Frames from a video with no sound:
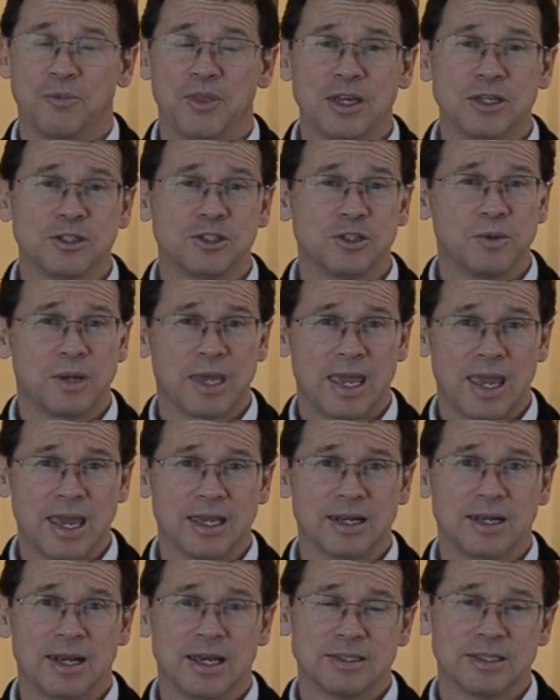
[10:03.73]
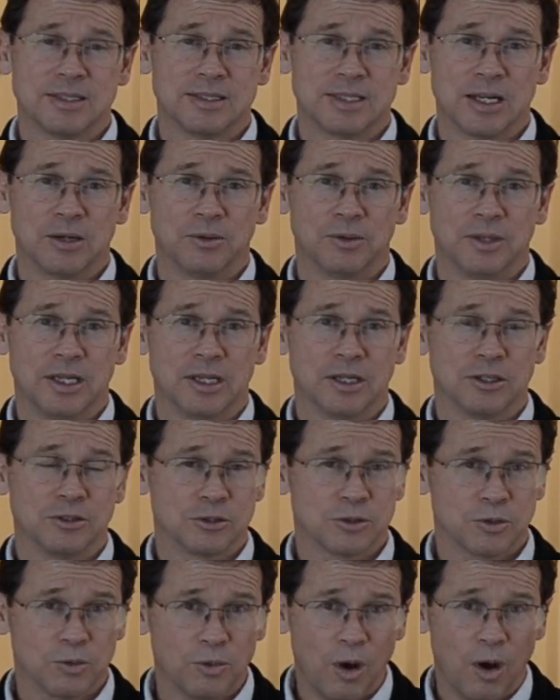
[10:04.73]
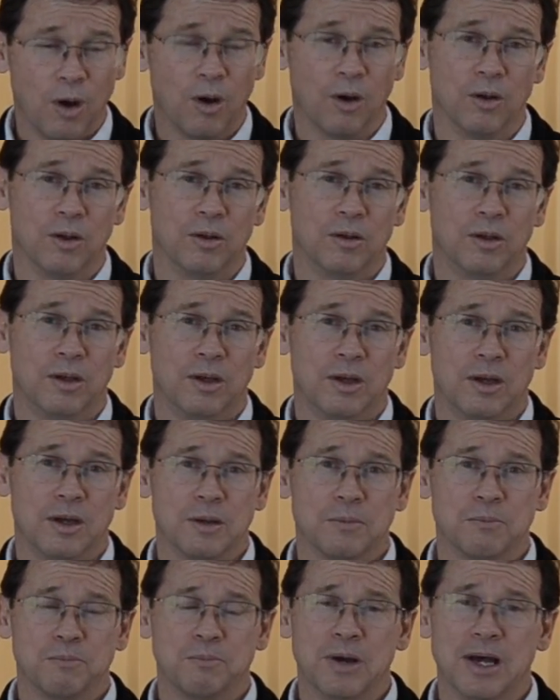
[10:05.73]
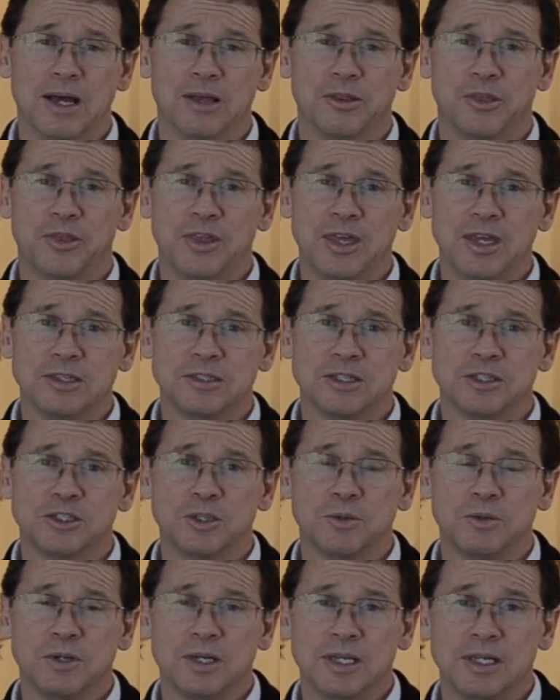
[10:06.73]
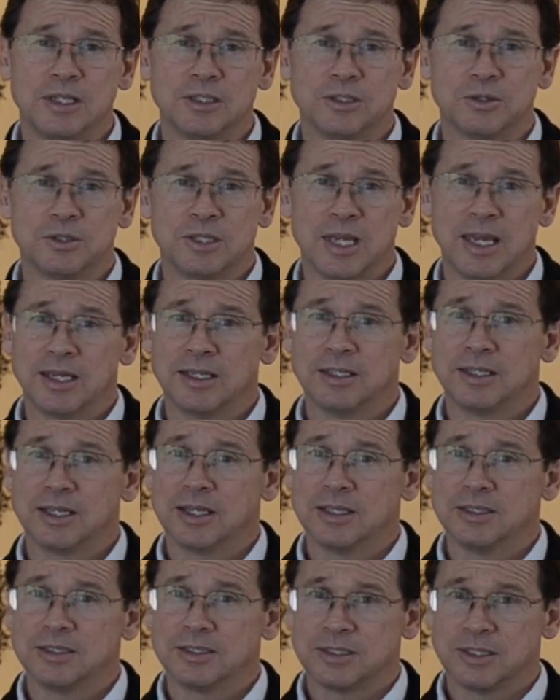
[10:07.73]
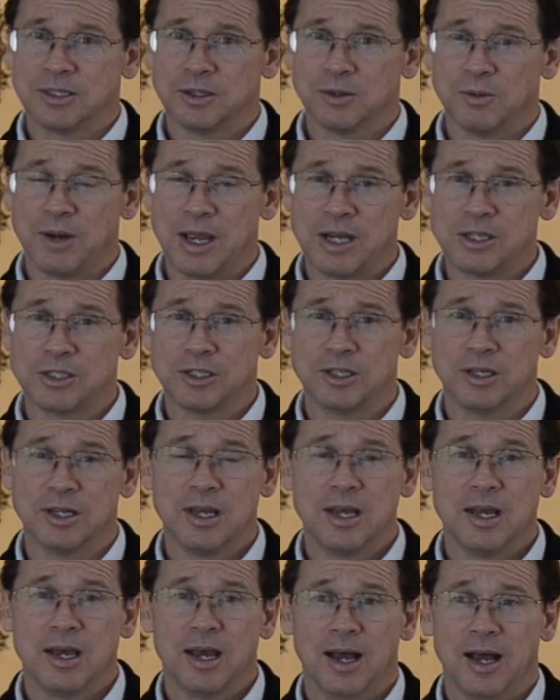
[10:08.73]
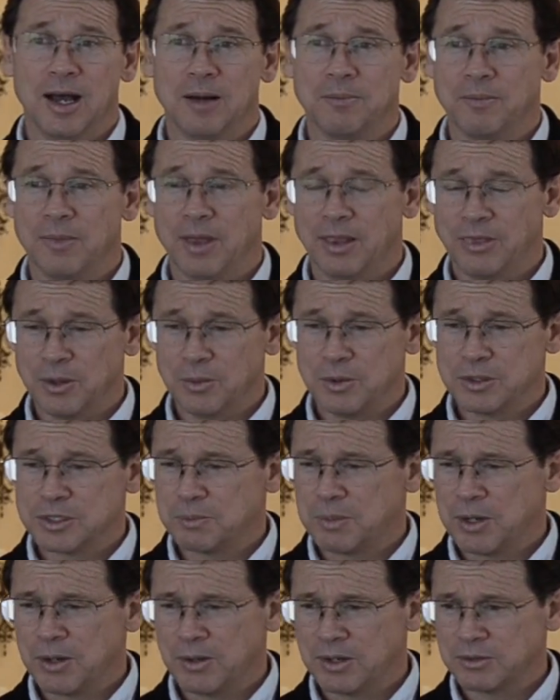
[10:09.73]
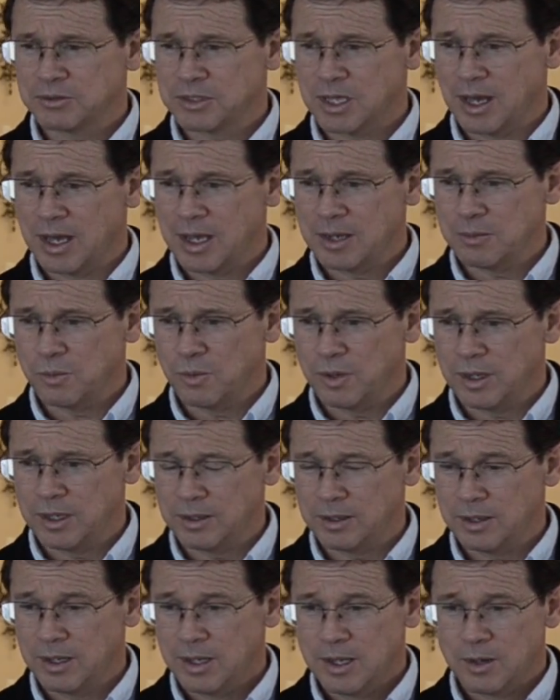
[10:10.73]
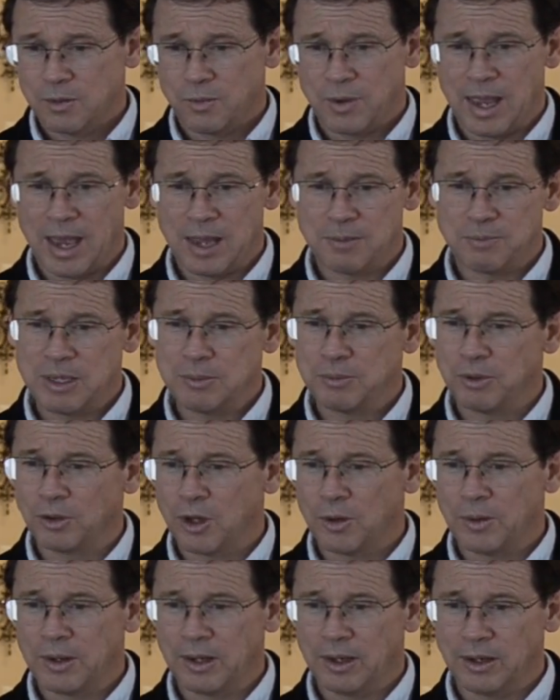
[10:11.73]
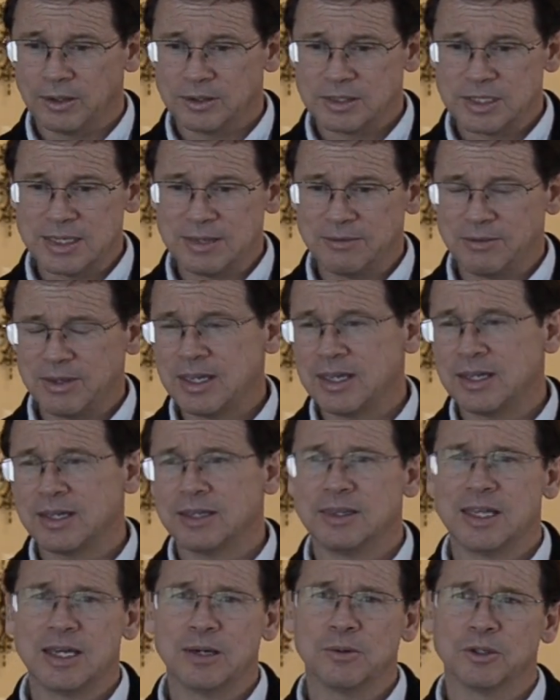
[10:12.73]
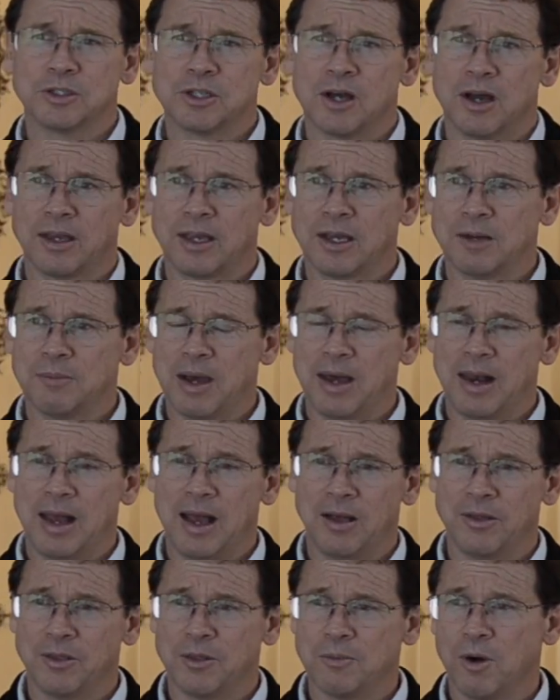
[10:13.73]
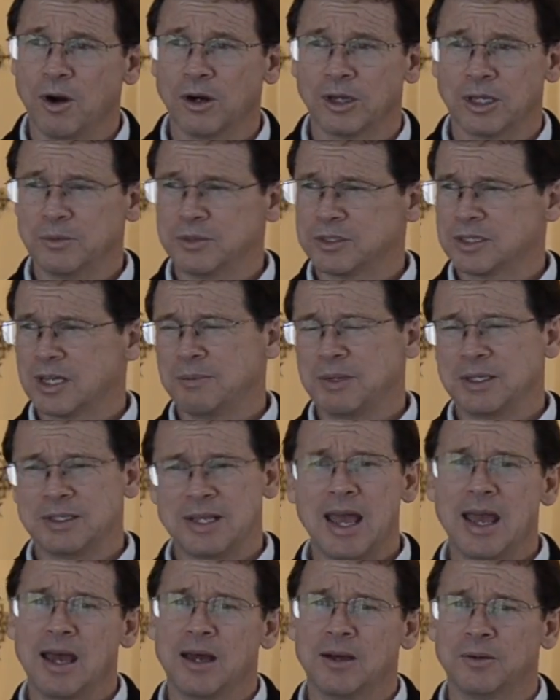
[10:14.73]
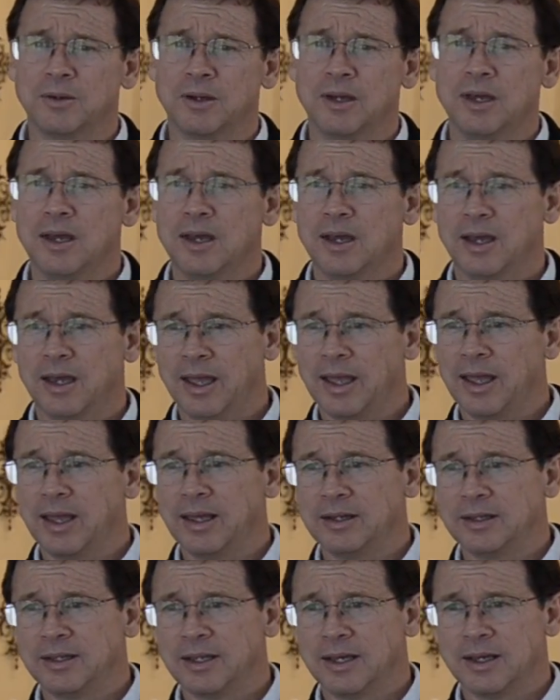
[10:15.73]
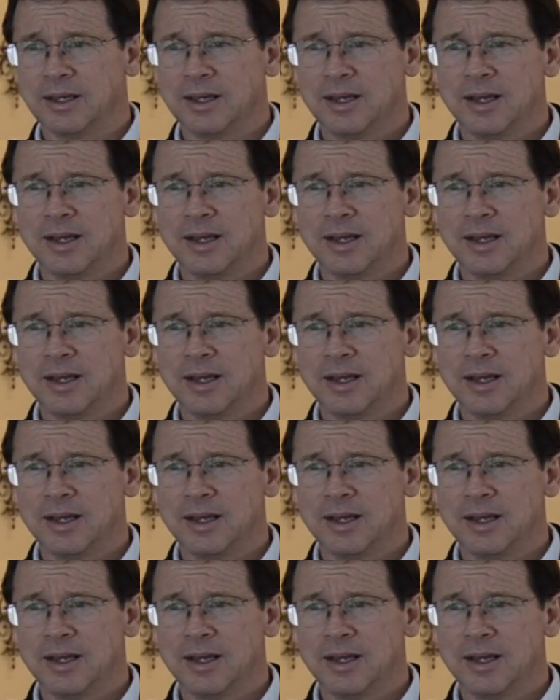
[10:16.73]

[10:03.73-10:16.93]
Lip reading: Things you can't necessarily control, but things that you need to take into consideration. There was a period of time when we had people going on TV and they were talking about how the market was coming down, and